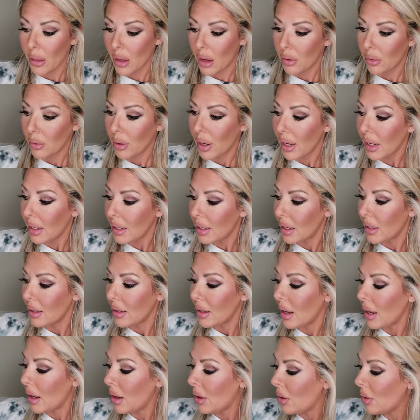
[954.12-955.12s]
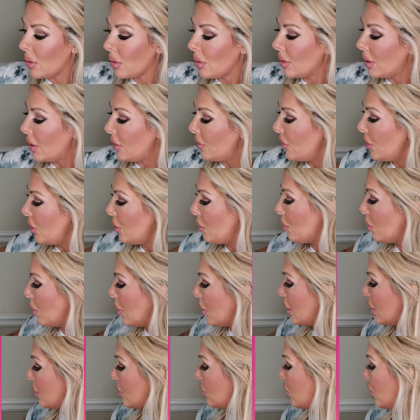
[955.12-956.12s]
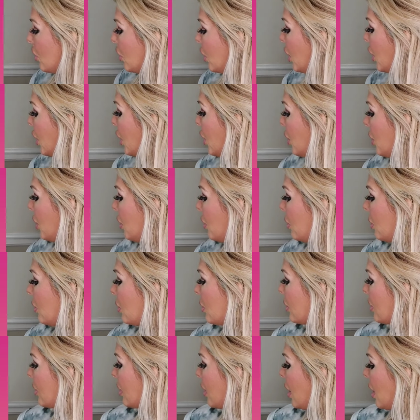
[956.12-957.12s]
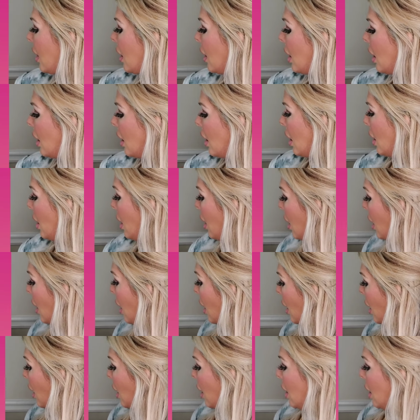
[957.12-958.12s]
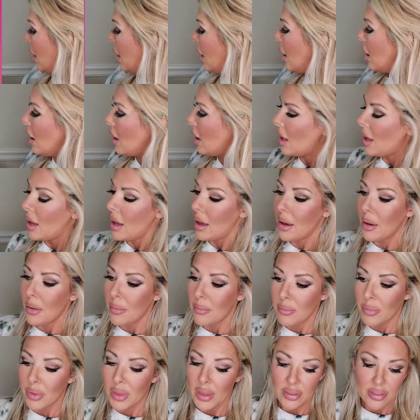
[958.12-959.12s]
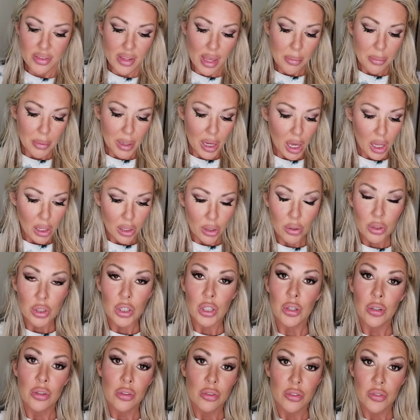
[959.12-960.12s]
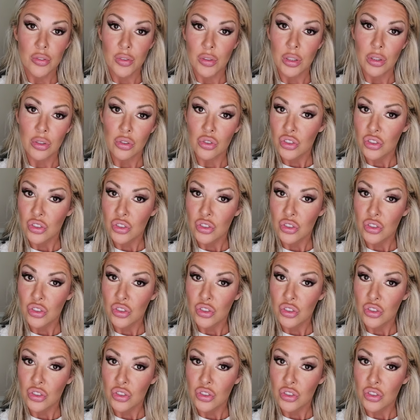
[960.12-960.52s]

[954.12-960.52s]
All right, and now if you want to use the same color you used for your